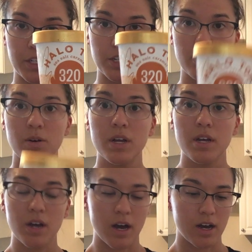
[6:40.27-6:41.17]
dough.
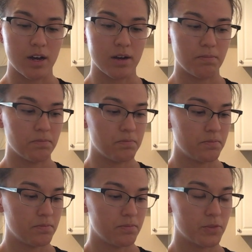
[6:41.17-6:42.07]

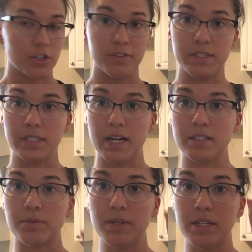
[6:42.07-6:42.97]
Service
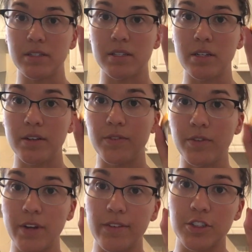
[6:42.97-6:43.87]
announcement, if you've
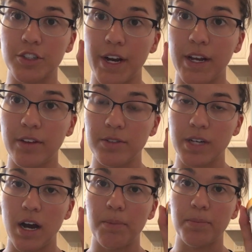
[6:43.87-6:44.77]
never tried Halo
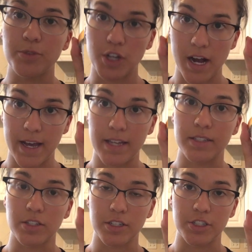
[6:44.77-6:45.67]
Top, try it,
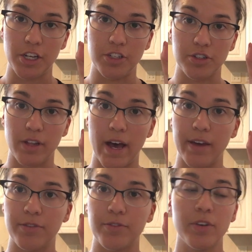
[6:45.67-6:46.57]
it's gonna change your
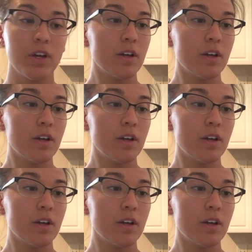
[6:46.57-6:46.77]
life.